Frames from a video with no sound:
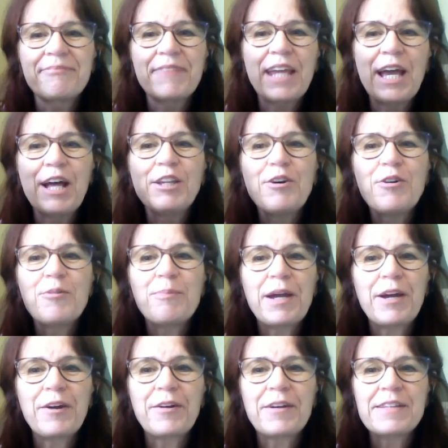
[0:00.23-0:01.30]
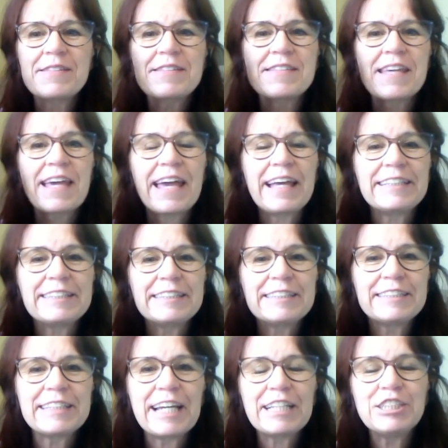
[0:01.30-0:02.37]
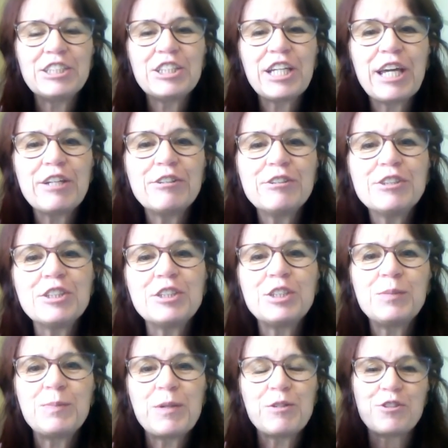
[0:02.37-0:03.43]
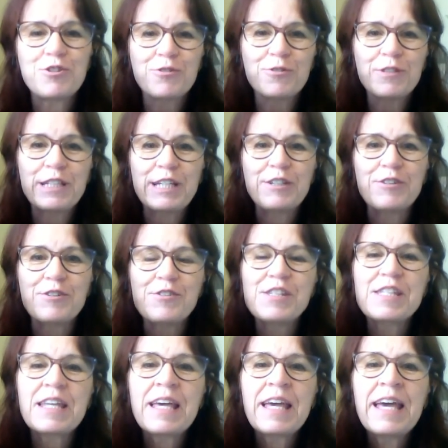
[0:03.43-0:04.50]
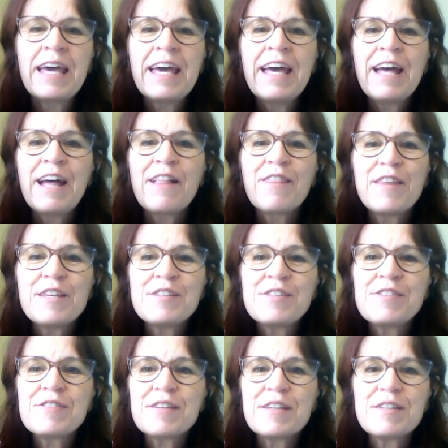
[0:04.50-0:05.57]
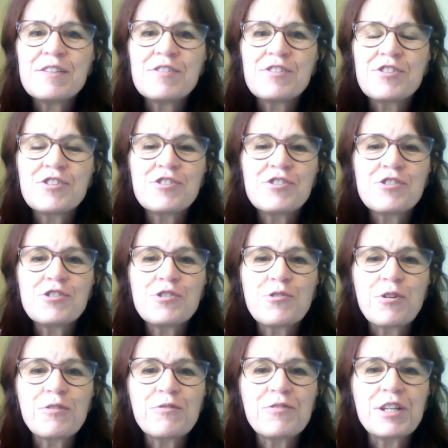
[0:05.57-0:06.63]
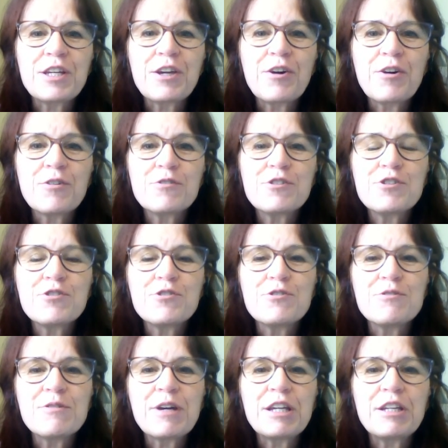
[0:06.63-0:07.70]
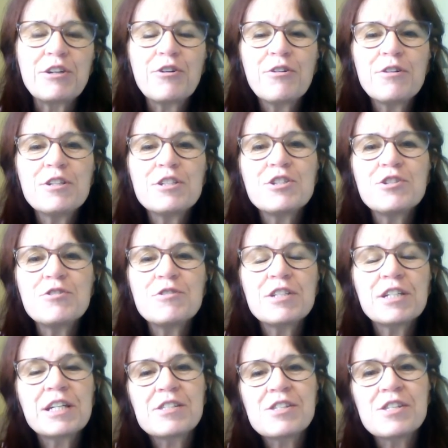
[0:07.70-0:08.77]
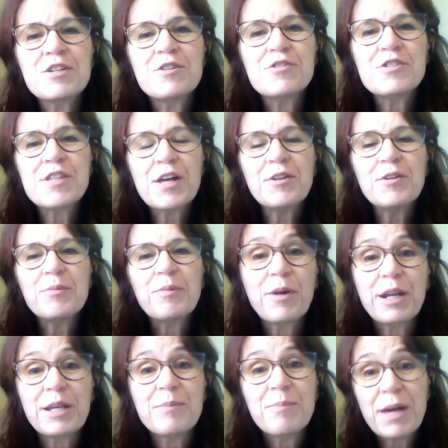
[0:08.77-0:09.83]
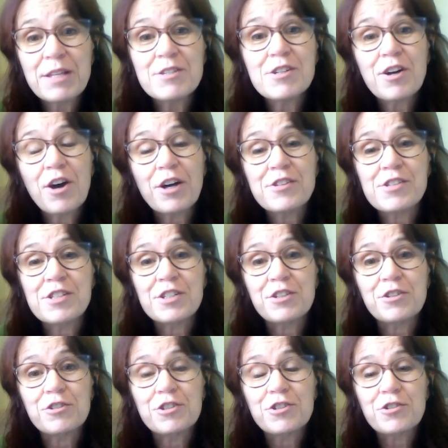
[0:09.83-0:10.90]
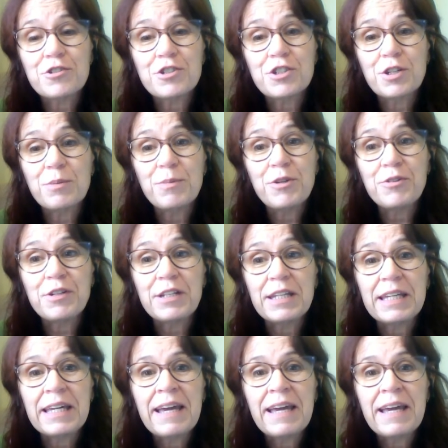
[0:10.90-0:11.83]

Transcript: Hello, parents and educators and spiritual leaders. This is just a short video to encourage you to consider celebrating Pentecost in your church community.